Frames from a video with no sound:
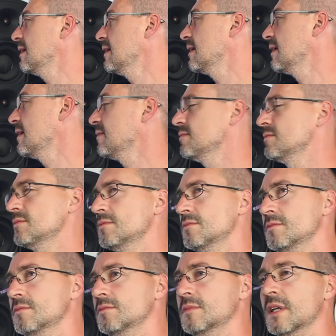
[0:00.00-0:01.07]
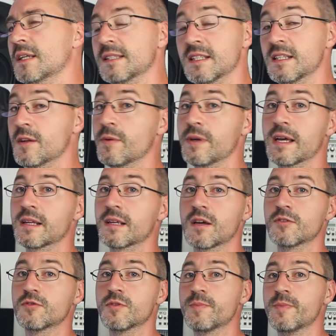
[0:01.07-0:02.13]
I didn't know he had a
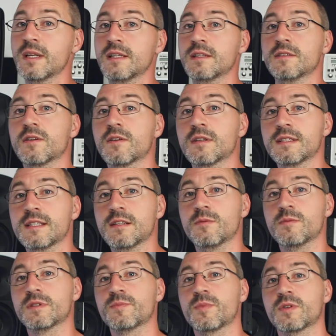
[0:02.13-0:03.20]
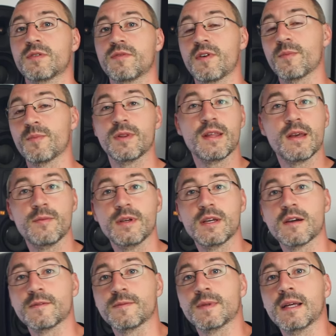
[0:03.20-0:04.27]
$100 million deal with Spotify, but there we
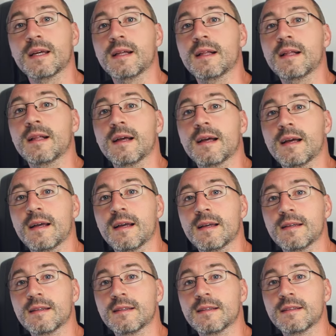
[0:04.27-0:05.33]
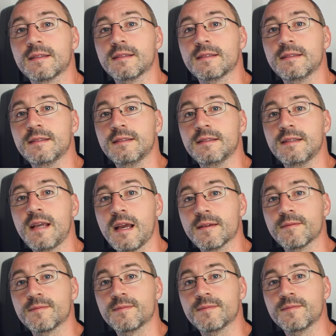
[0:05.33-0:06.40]
go. Yeah,
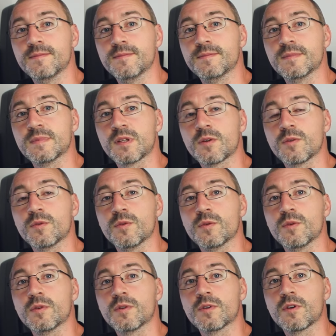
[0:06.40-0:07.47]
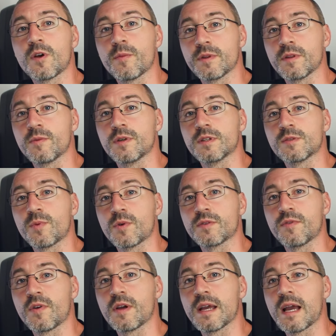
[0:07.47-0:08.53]
so comment the word
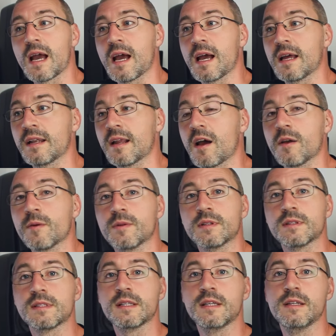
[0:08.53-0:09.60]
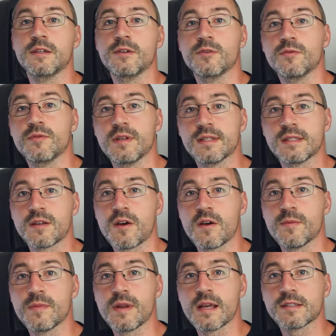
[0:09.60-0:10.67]
Spotify, and I will see you this
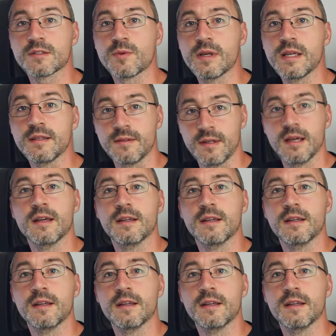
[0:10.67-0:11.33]
time next week.